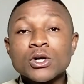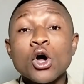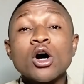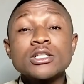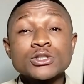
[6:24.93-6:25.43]

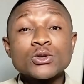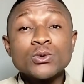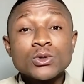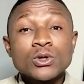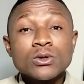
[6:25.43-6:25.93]
God is
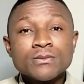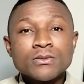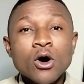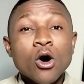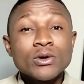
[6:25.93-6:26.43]
good
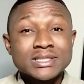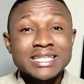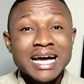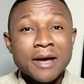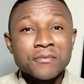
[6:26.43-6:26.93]
all the
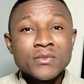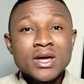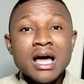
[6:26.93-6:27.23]
time.